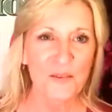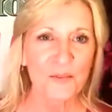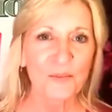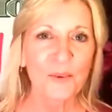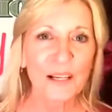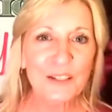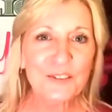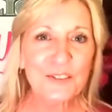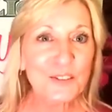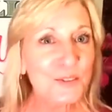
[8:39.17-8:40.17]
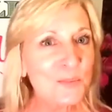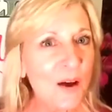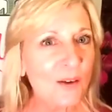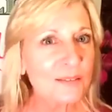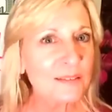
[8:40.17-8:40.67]
What interests you
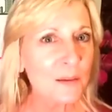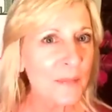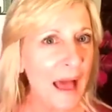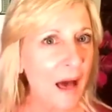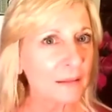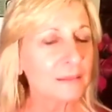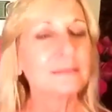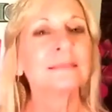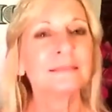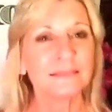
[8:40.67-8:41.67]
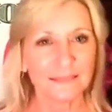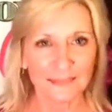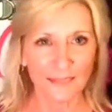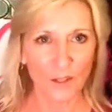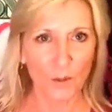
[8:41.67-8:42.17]
most about
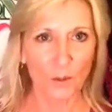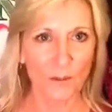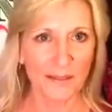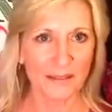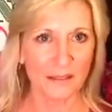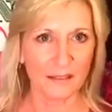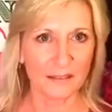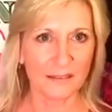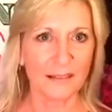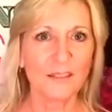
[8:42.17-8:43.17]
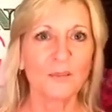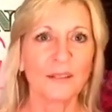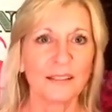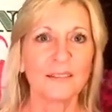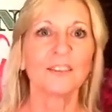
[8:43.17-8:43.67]
your business? That's
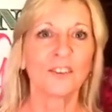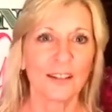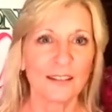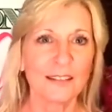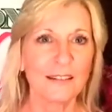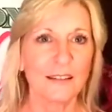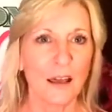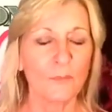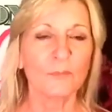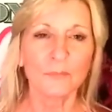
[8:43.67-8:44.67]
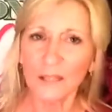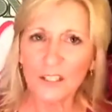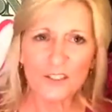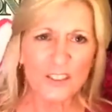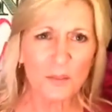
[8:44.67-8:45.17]
what you're going to say to them. What
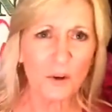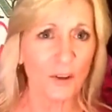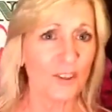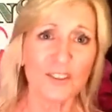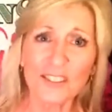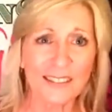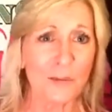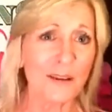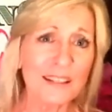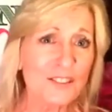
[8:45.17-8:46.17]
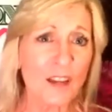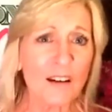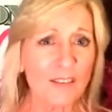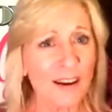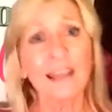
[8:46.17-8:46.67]
interests you most? Or you could just say,
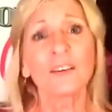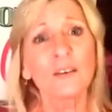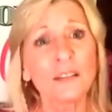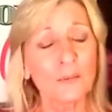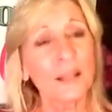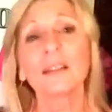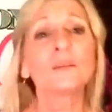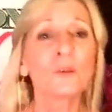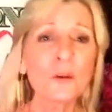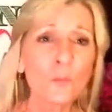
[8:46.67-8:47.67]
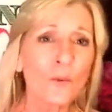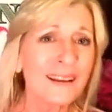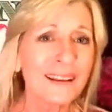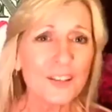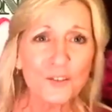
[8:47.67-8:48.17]
oh, great, cool, you want to learn more?
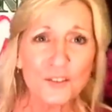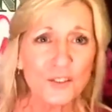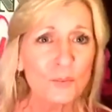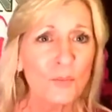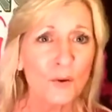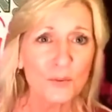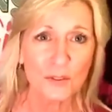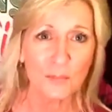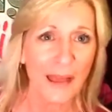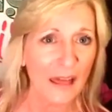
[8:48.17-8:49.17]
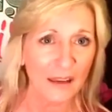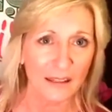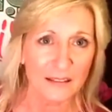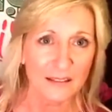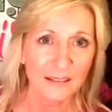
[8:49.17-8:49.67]
What interests you most about it?